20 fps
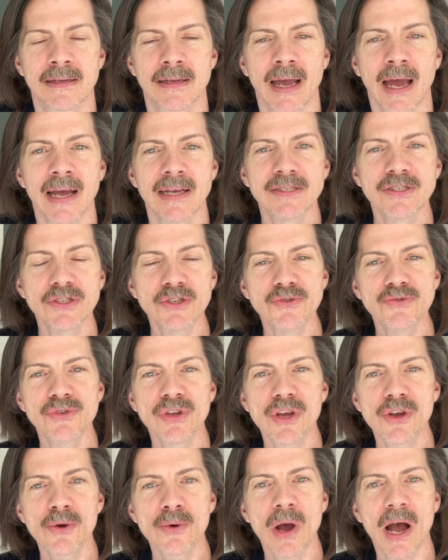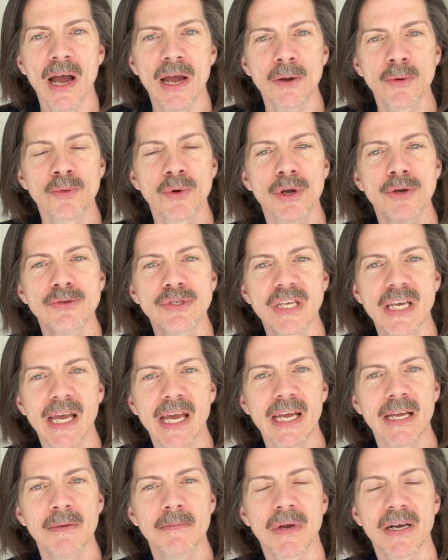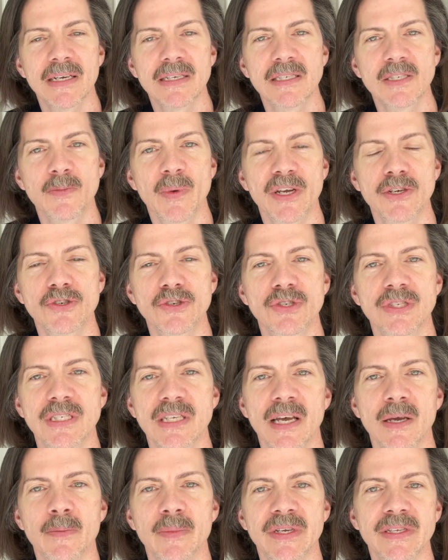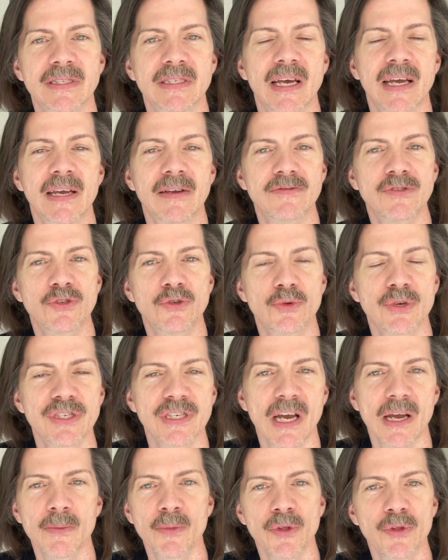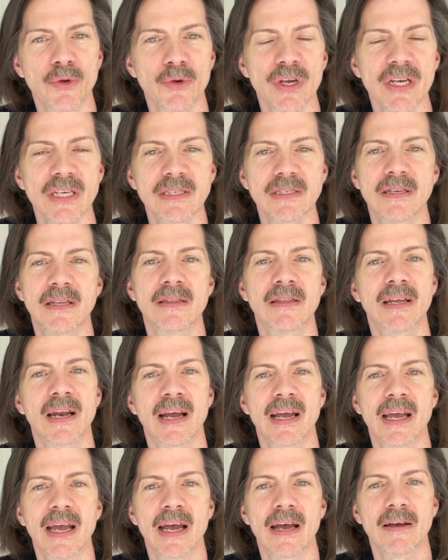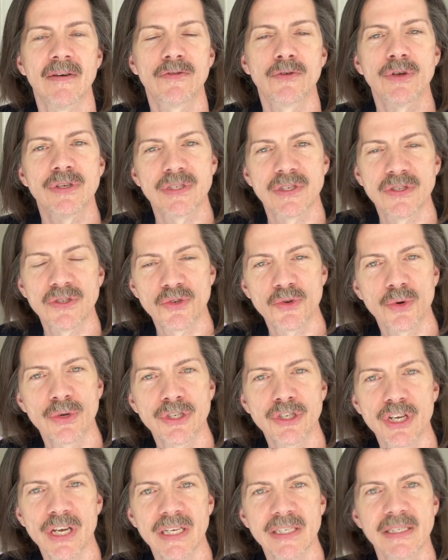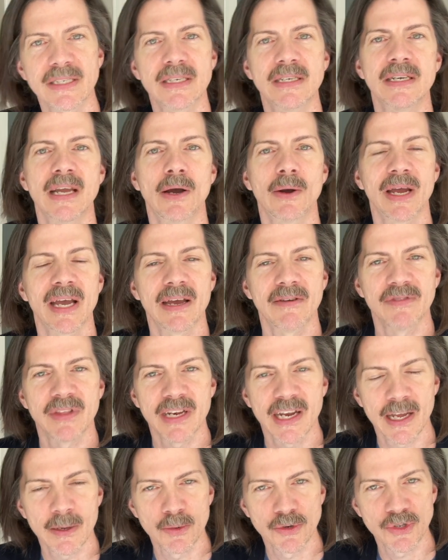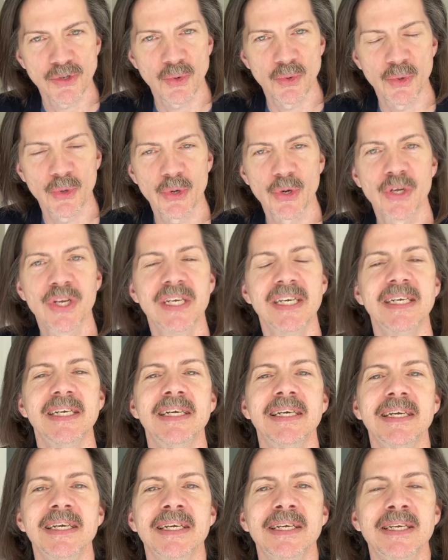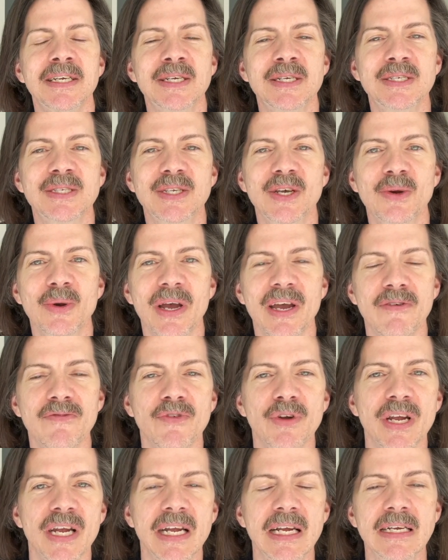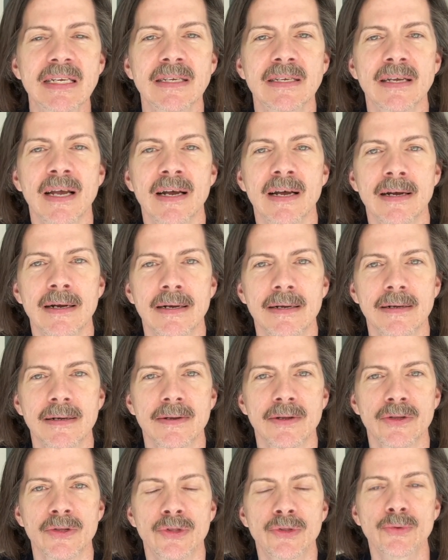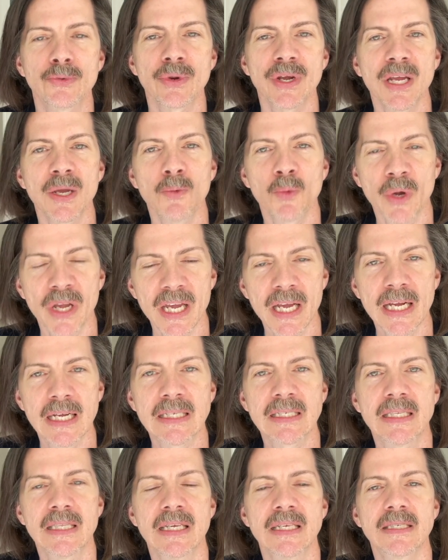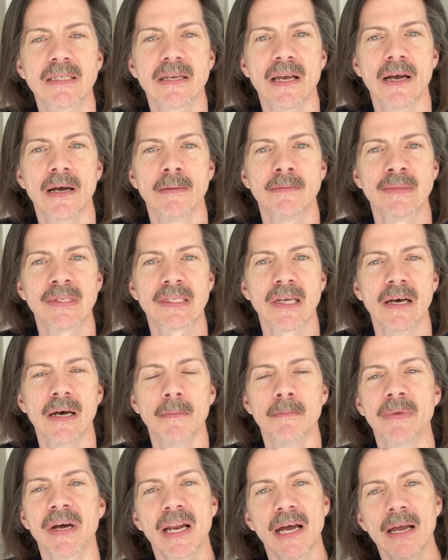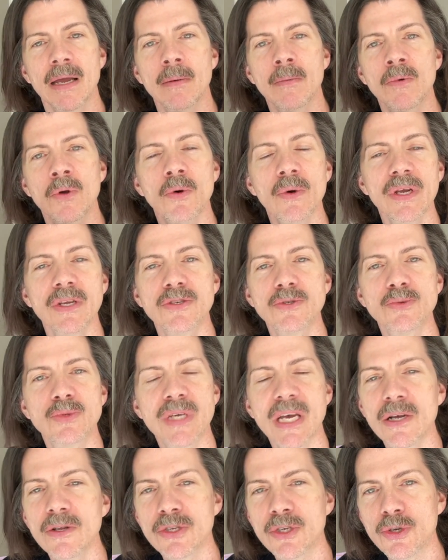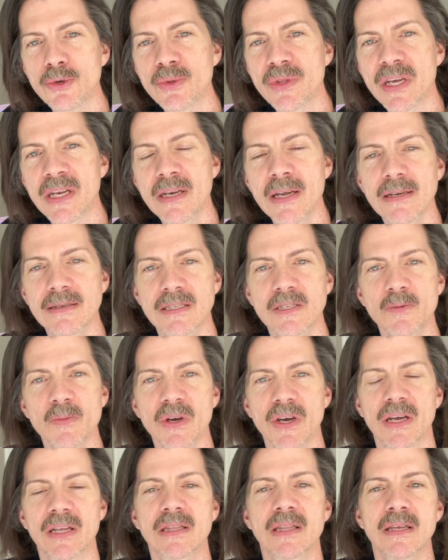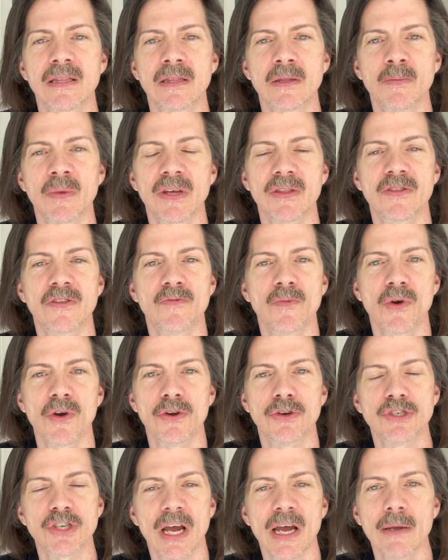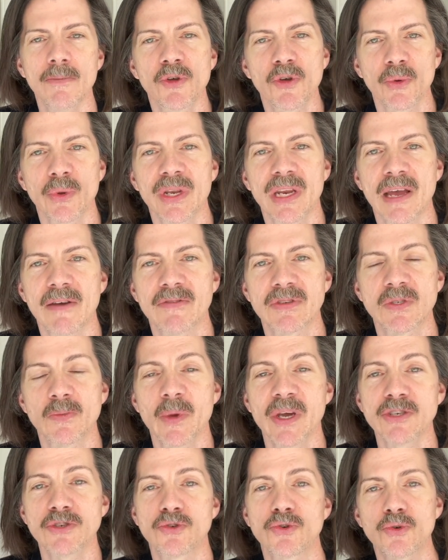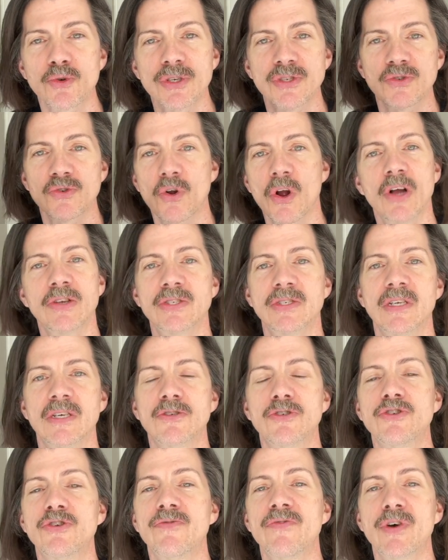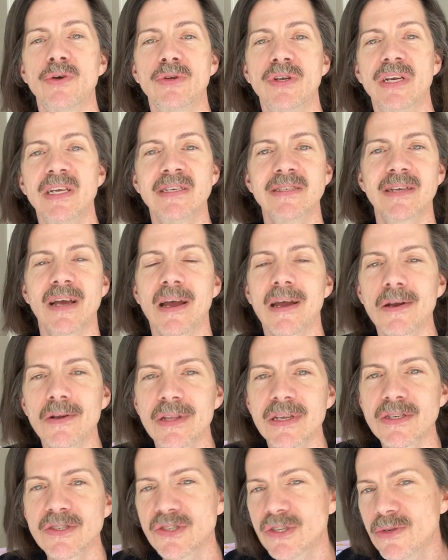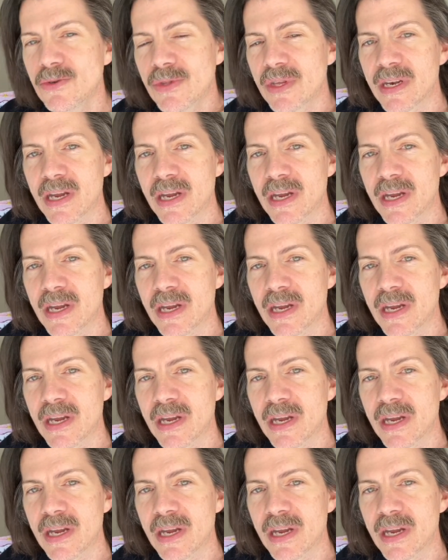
as you know, I rotate my special segments. I have story time with Chris, and then I have Chris's toy chest, and now I have the neighbor's corner. So every uh, three weeks, this comes up, but I am going to tell you that next month, in the month of March, I'm going to have a special Chris Cross Stitch devoted entirely to the